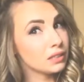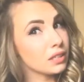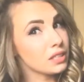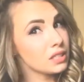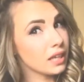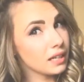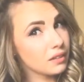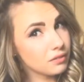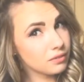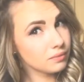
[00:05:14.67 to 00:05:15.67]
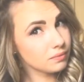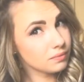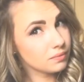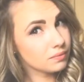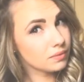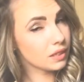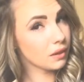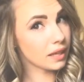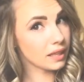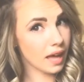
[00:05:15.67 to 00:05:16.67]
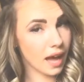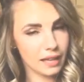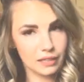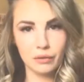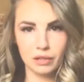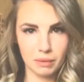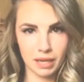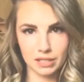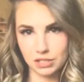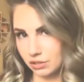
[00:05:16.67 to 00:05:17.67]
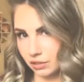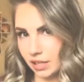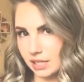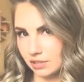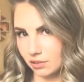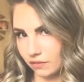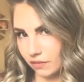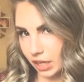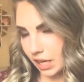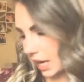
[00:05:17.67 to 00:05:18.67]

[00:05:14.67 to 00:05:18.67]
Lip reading: So I just kind of go like that. I don't run my hands through it until the very